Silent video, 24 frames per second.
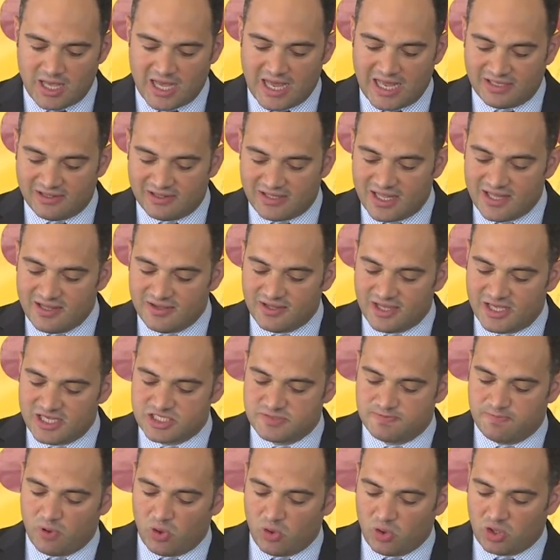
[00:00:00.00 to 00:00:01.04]
and then they
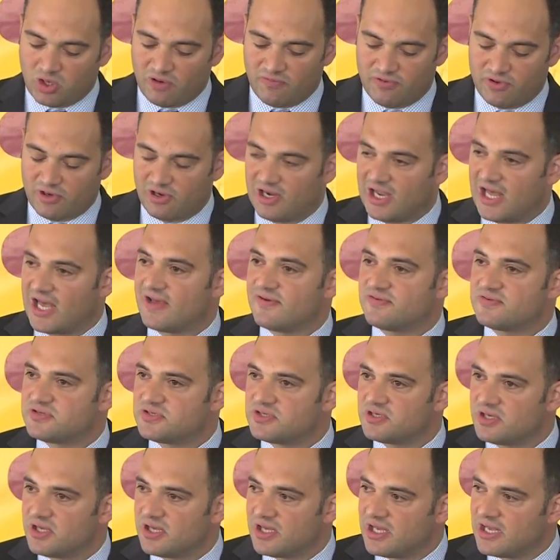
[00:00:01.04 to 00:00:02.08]
spoke of their lives
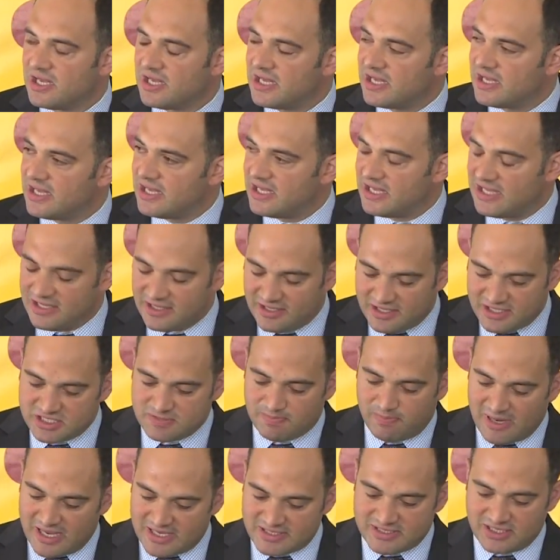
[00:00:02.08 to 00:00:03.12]
in this
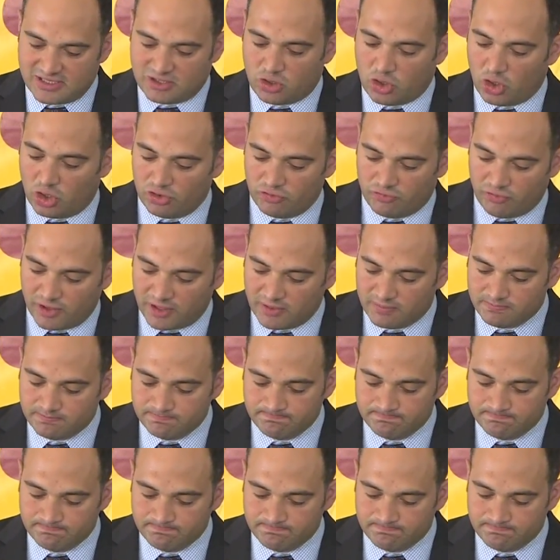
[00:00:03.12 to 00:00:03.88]
blessed country,